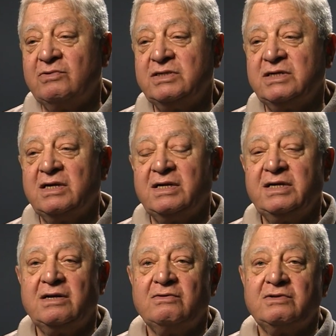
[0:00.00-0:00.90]
which, you
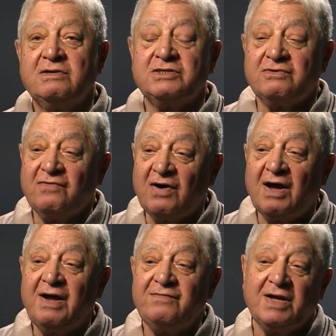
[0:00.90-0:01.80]
know, to
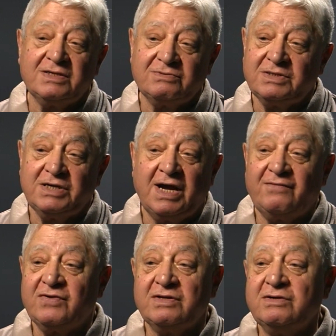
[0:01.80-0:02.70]
survive, that's what you have
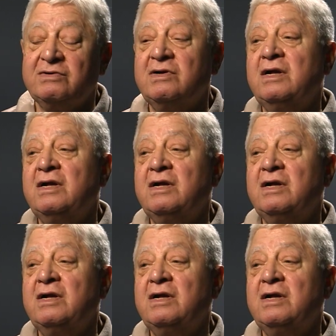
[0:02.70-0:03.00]
to do.